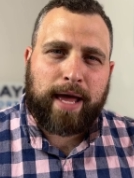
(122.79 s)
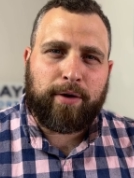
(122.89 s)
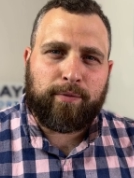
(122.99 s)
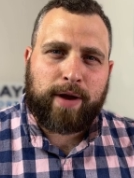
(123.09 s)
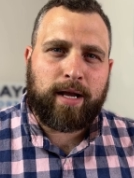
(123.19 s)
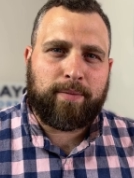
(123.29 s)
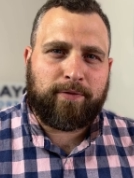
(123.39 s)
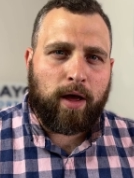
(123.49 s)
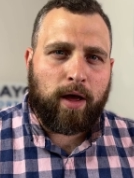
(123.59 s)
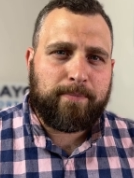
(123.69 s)
of right up
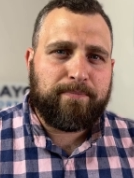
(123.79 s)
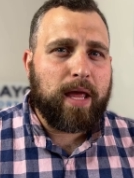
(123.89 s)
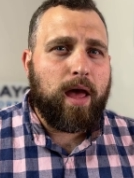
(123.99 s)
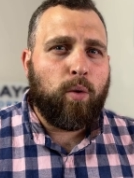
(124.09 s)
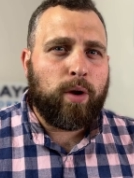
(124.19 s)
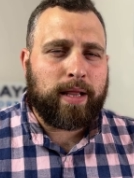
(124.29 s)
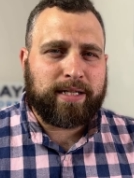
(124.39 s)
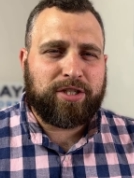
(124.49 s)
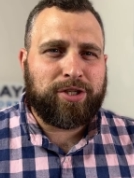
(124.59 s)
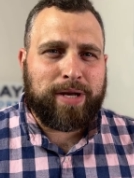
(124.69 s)
front. What I'd like
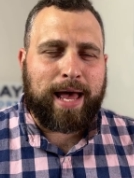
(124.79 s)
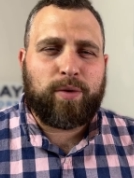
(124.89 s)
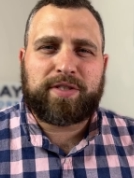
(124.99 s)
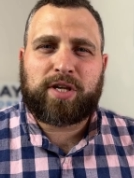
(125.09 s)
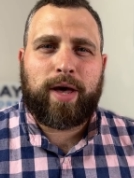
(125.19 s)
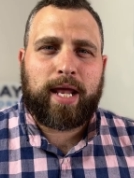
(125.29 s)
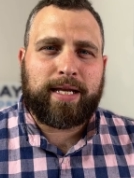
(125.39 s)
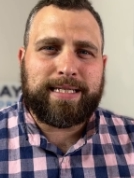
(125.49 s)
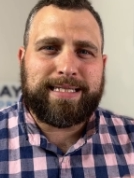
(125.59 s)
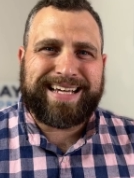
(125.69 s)
to do now is go ahead
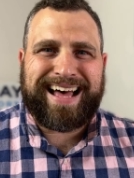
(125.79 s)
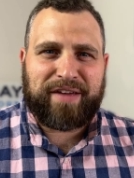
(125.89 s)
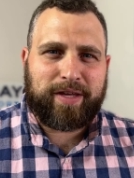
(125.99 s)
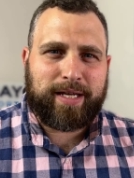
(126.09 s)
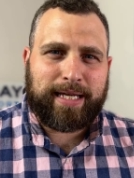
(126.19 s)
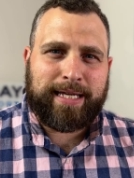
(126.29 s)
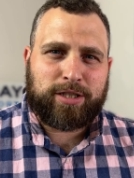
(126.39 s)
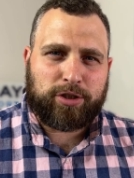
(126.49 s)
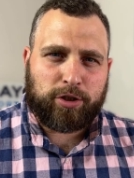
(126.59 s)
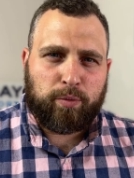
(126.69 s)
and dive into
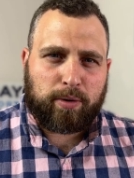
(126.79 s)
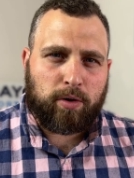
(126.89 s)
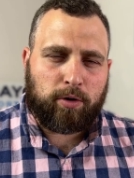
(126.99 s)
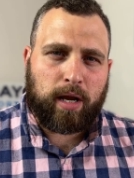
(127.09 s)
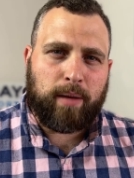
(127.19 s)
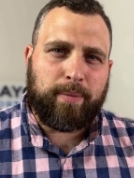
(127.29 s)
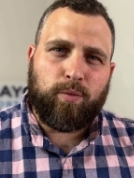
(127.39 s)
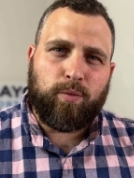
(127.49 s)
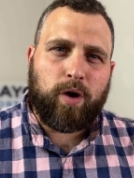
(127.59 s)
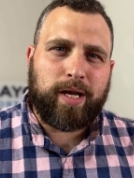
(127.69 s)
each loan program
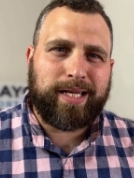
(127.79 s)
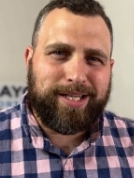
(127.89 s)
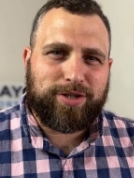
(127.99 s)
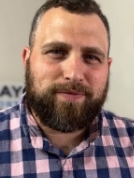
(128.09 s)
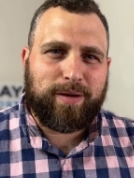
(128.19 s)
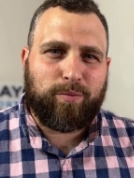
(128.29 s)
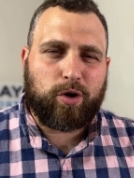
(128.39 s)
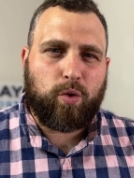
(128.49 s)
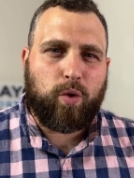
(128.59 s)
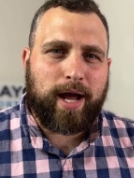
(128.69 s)
and what each of them
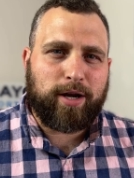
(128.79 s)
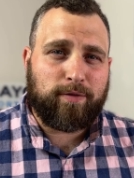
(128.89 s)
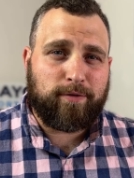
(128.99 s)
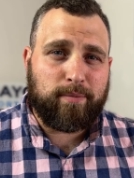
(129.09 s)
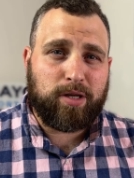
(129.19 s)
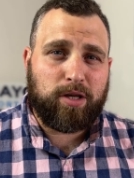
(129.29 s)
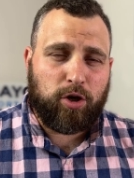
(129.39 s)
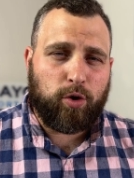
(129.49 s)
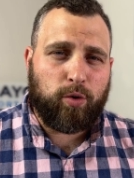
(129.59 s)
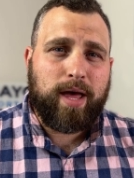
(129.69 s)
require from
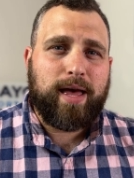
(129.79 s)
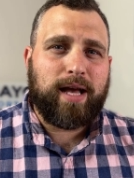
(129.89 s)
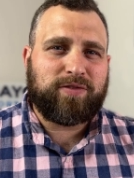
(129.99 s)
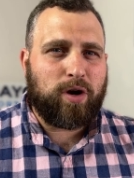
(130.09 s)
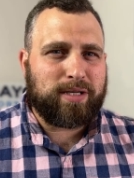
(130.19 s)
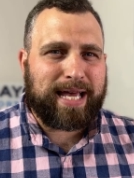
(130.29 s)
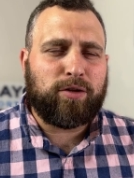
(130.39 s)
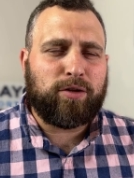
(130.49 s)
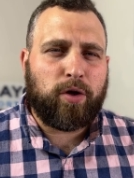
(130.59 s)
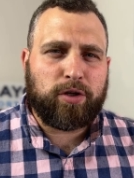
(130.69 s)
you as far as
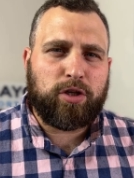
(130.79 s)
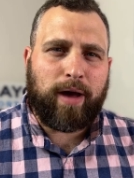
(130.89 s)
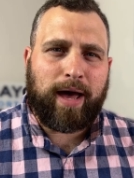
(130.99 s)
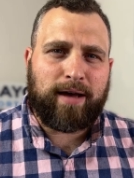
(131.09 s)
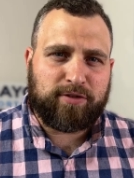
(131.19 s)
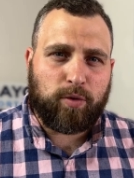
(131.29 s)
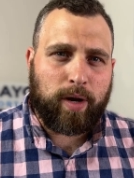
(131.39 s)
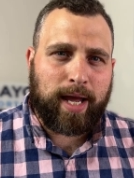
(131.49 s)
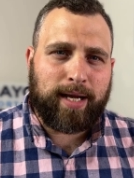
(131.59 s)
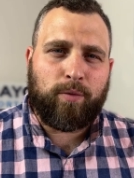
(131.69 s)
how long you have to
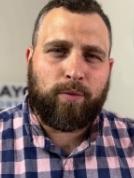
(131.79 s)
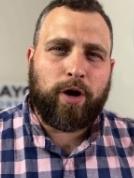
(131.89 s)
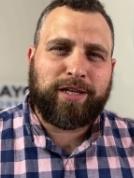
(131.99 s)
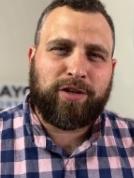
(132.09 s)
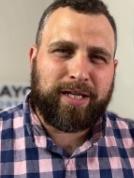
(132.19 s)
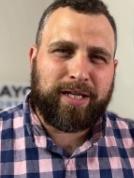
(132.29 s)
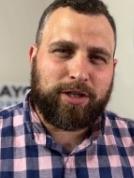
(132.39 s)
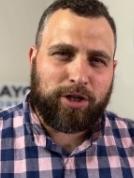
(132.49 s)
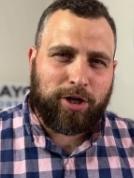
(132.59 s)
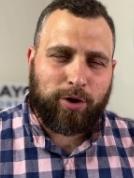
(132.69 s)
wait and what you need to
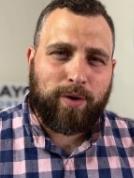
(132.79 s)
do